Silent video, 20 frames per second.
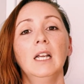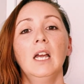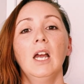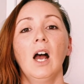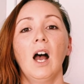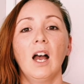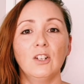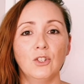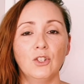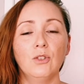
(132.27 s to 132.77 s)

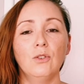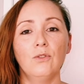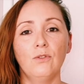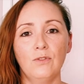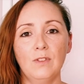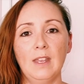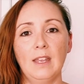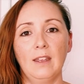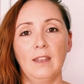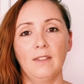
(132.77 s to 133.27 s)
I do
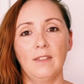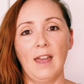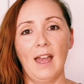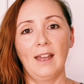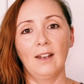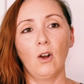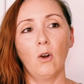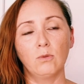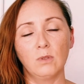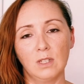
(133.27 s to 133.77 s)
think that
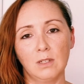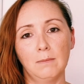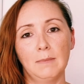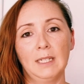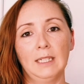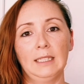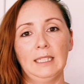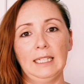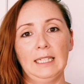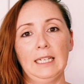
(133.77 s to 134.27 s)

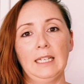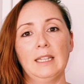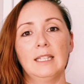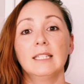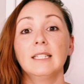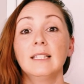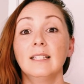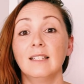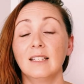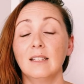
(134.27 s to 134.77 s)
ultimately
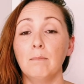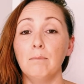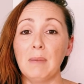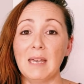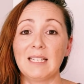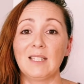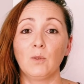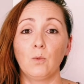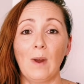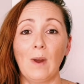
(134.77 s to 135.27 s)
this is the
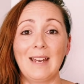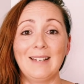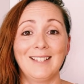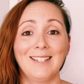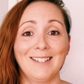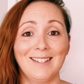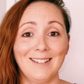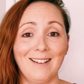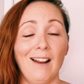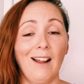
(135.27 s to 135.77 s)
best way to
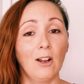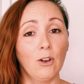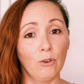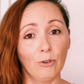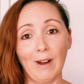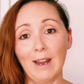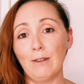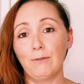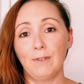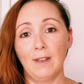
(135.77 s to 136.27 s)
start a
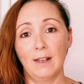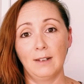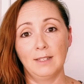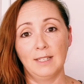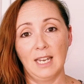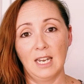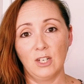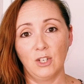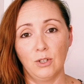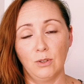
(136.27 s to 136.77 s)
great
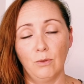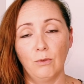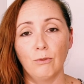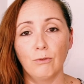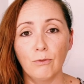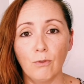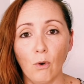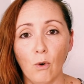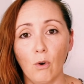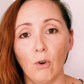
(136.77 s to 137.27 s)
foundation
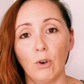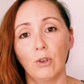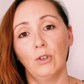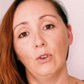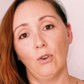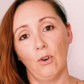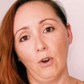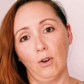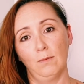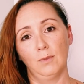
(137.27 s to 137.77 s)
for your
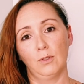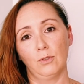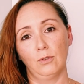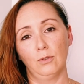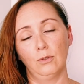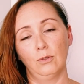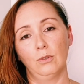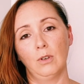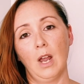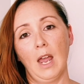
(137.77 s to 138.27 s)

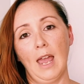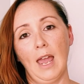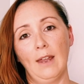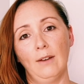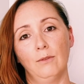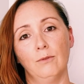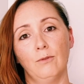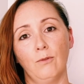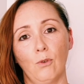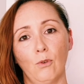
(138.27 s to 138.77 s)
homeschool
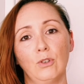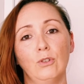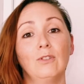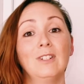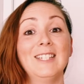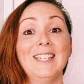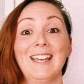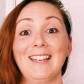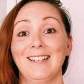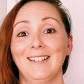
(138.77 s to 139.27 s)
and for your
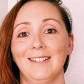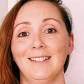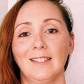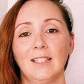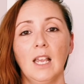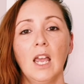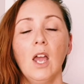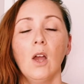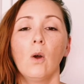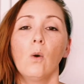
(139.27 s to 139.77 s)
days
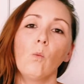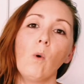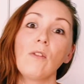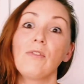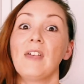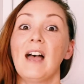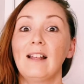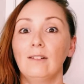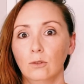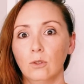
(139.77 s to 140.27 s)
and what
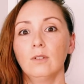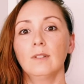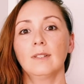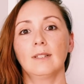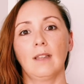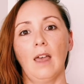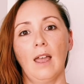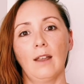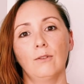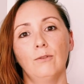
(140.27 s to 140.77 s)
that looks
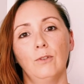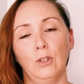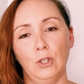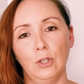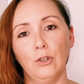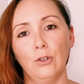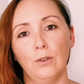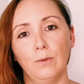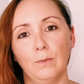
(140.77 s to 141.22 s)
like for you.